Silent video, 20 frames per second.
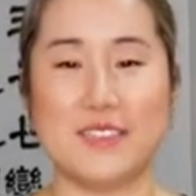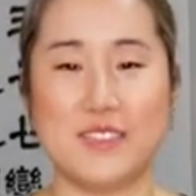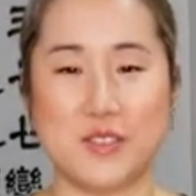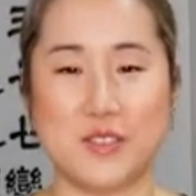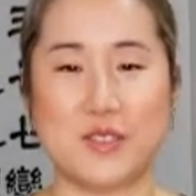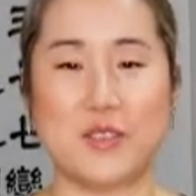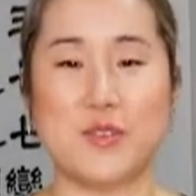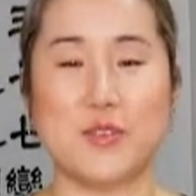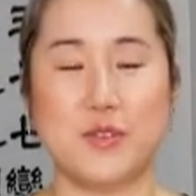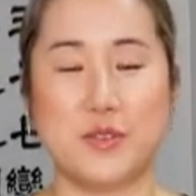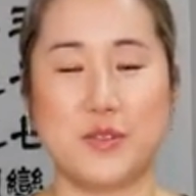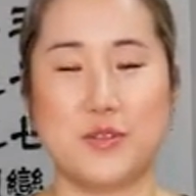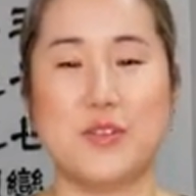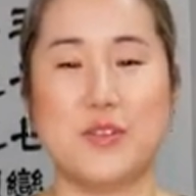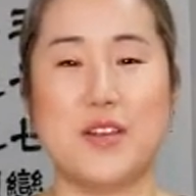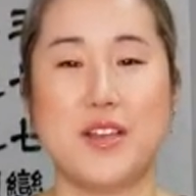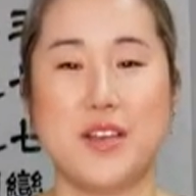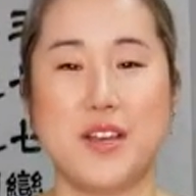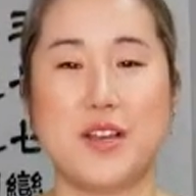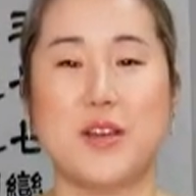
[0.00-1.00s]
2,
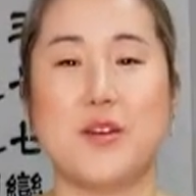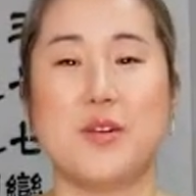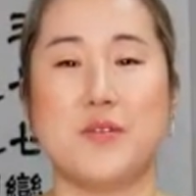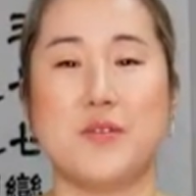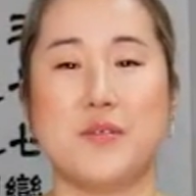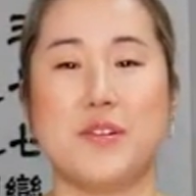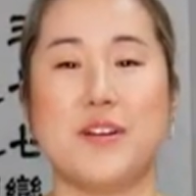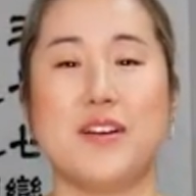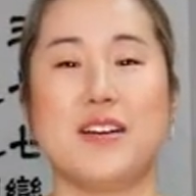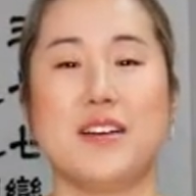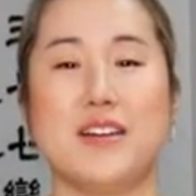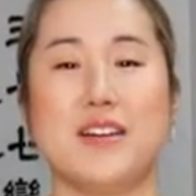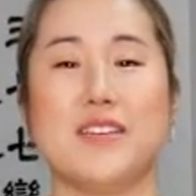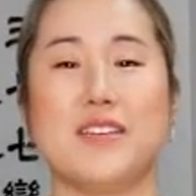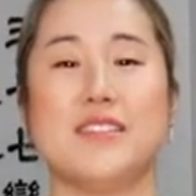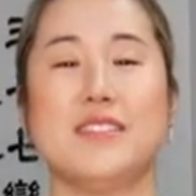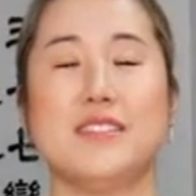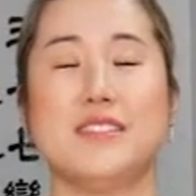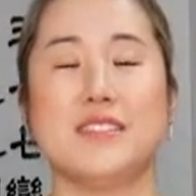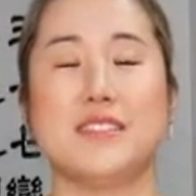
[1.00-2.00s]

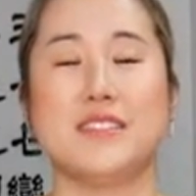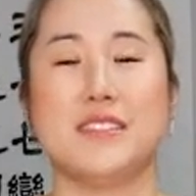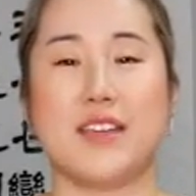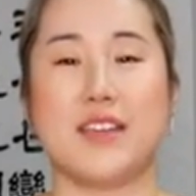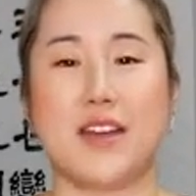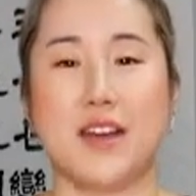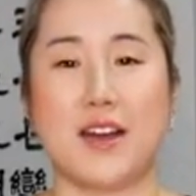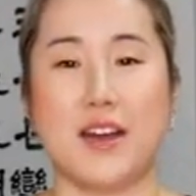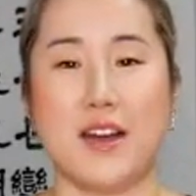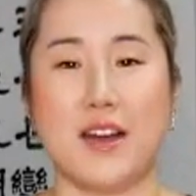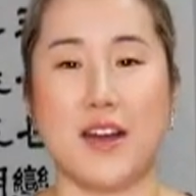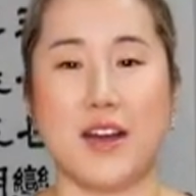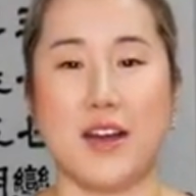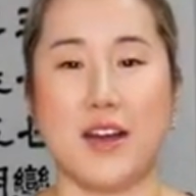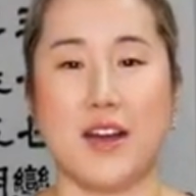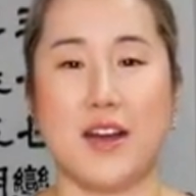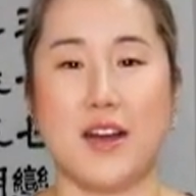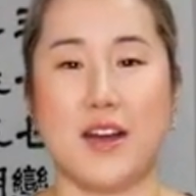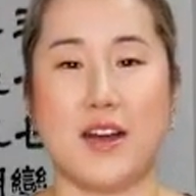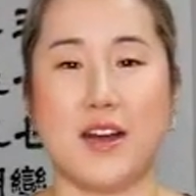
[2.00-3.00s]
1.
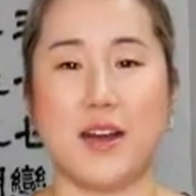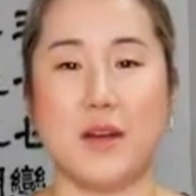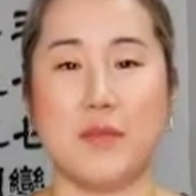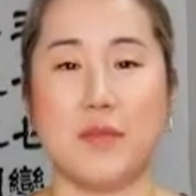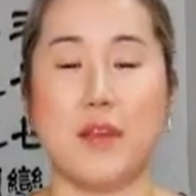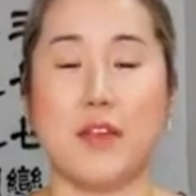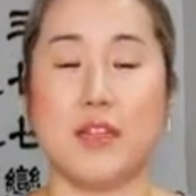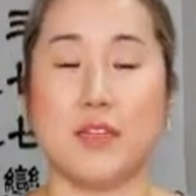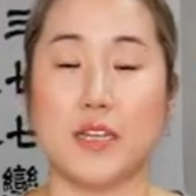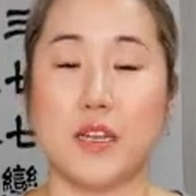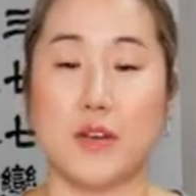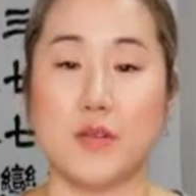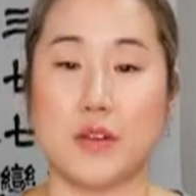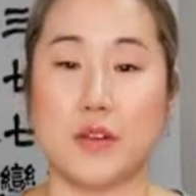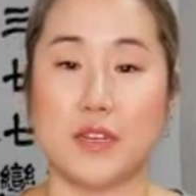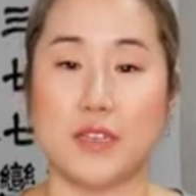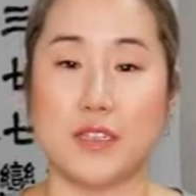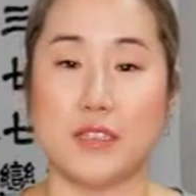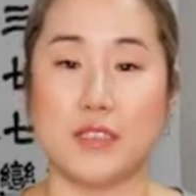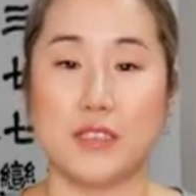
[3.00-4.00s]
Stop. Now we're
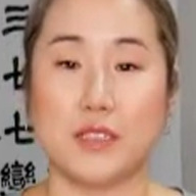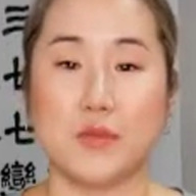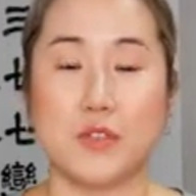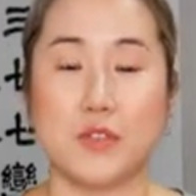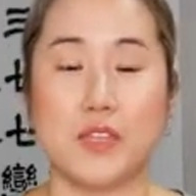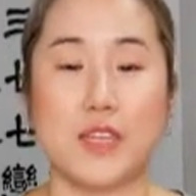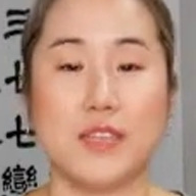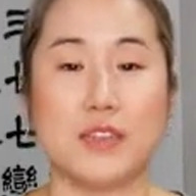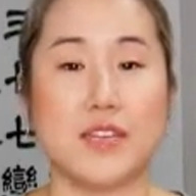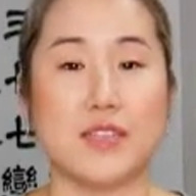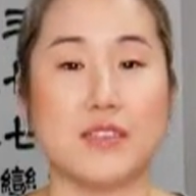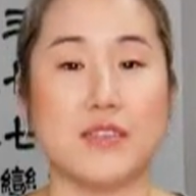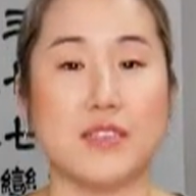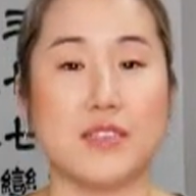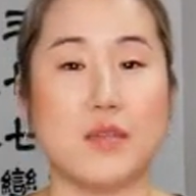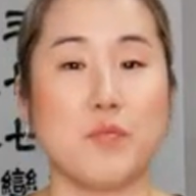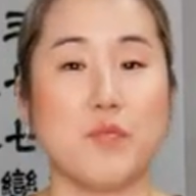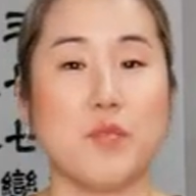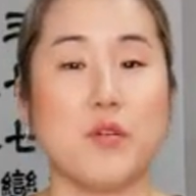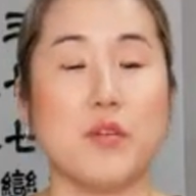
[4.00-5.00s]
going to stimulate that
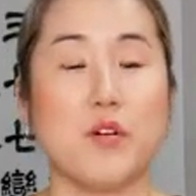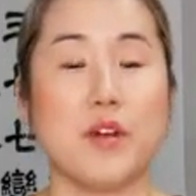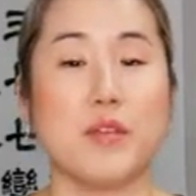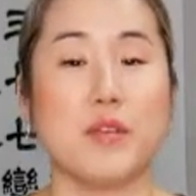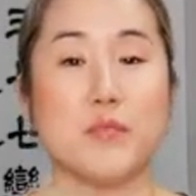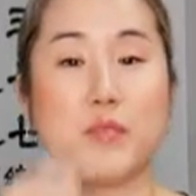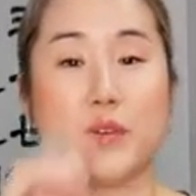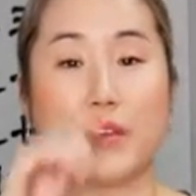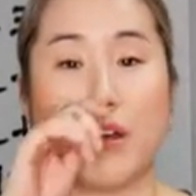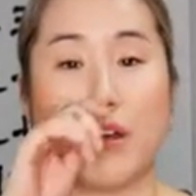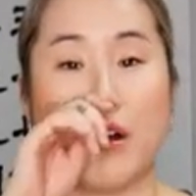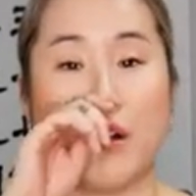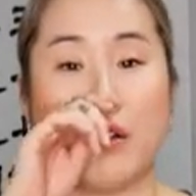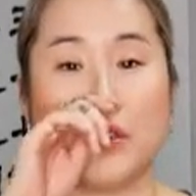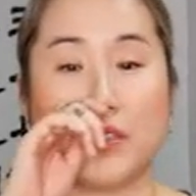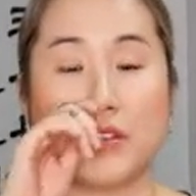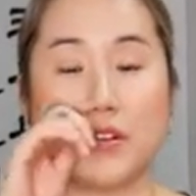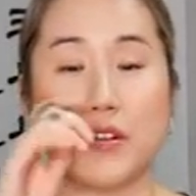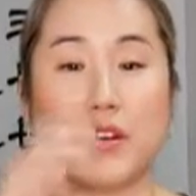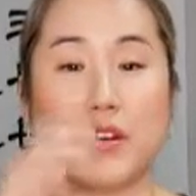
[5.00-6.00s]
same point, but
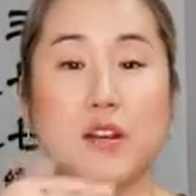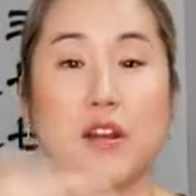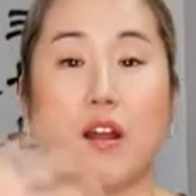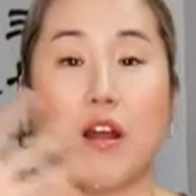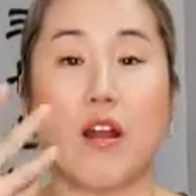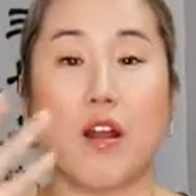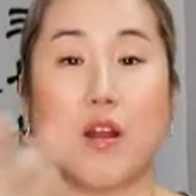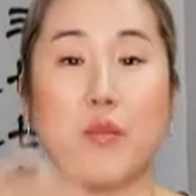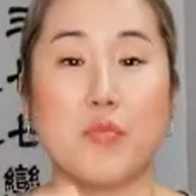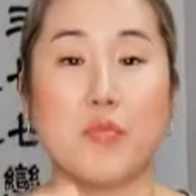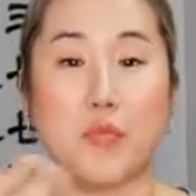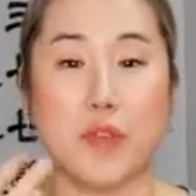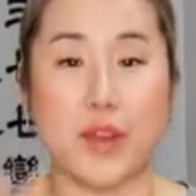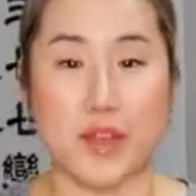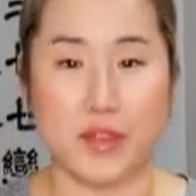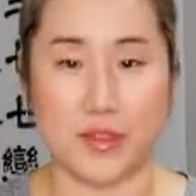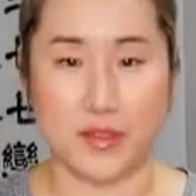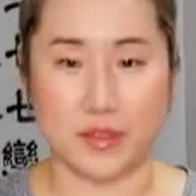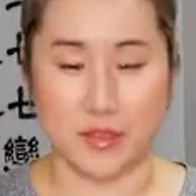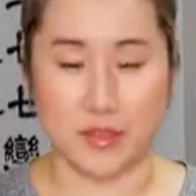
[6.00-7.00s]
alter our breath
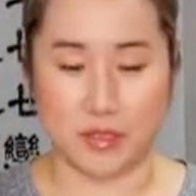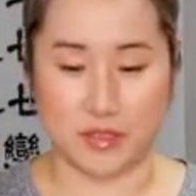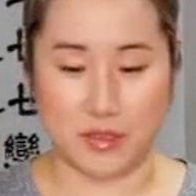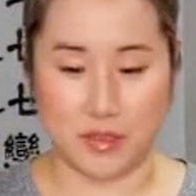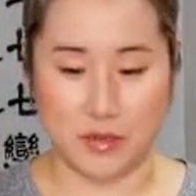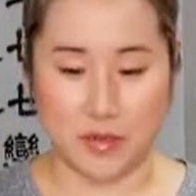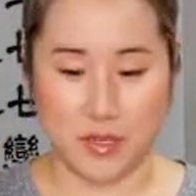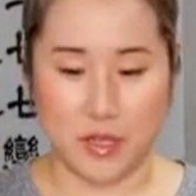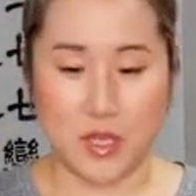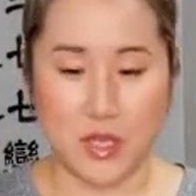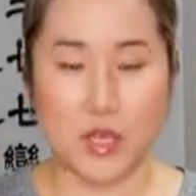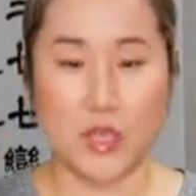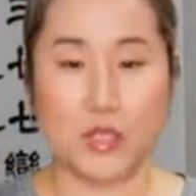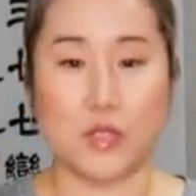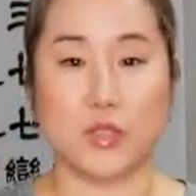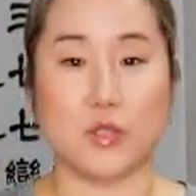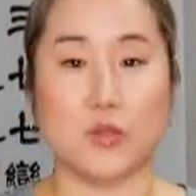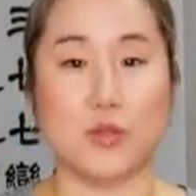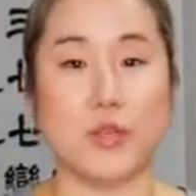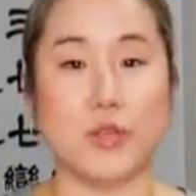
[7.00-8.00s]
a little.
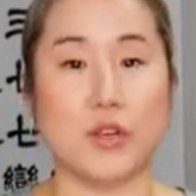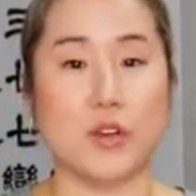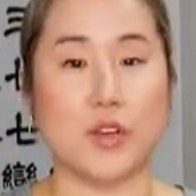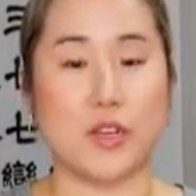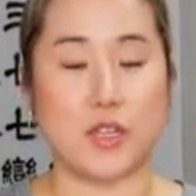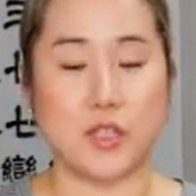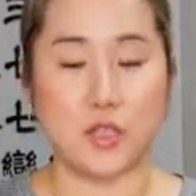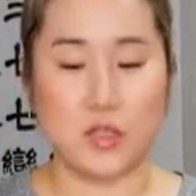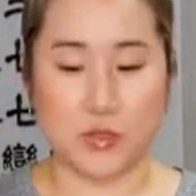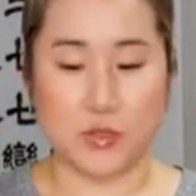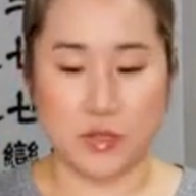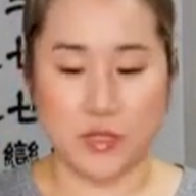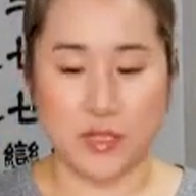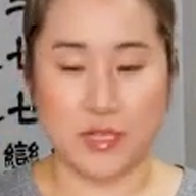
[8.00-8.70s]
So what you're going to do is